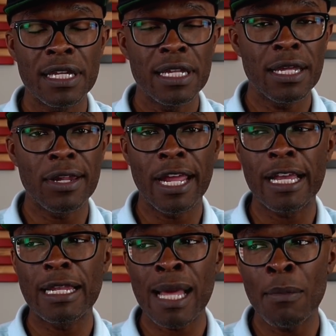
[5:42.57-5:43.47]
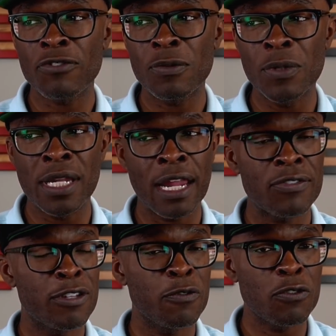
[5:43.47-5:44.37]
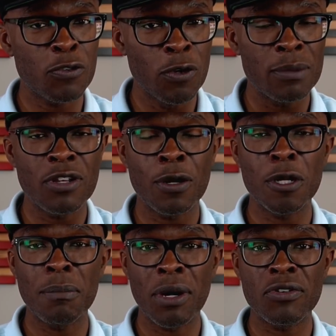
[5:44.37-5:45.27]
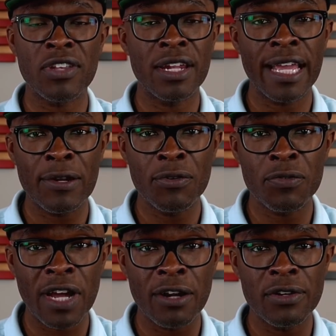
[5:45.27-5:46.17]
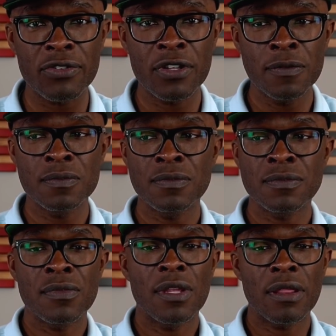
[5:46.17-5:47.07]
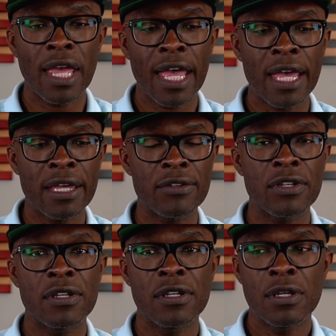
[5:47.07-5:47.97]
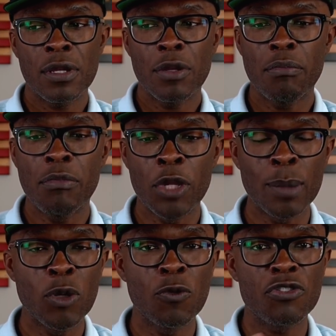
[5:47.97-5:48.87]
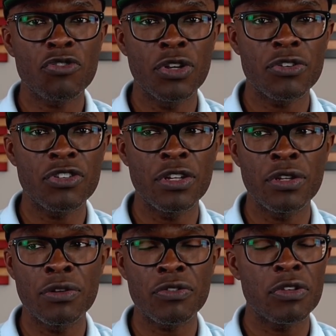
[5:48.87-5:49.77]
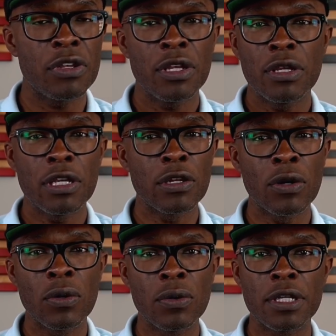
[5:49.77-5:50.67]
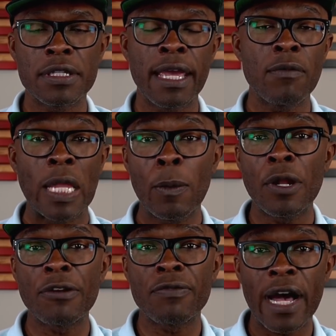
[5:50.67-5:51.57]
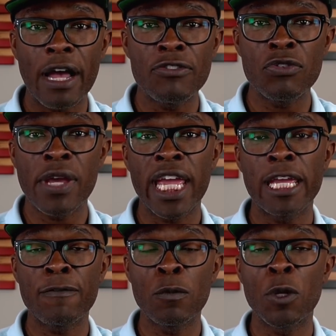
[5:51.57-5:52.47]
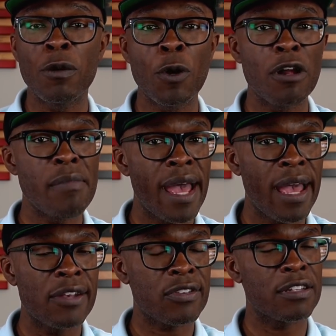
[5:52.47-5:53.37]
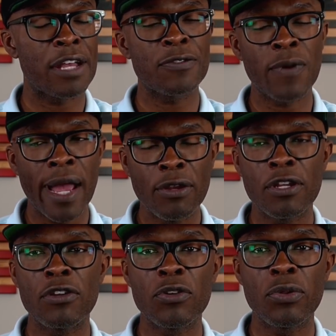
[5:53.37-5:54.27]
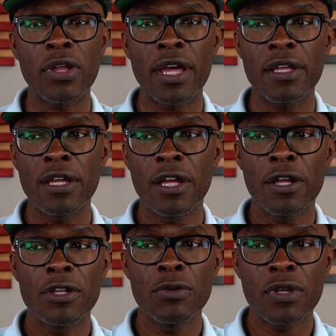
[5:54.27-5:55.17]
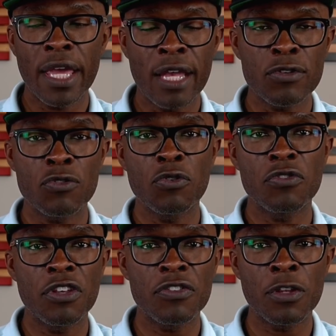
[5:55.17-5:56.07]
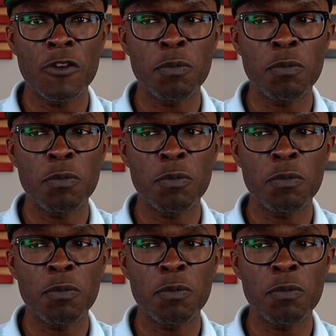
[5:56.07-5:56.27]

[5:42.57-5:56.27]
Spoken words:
Now, the economics of whatnot, that's a different story. I'm talking about just how to handle the virus. They had minimal restrictions. You know, they would advise you, hey, if you want to wear a mask, that's fine. You can do that. You can social distance.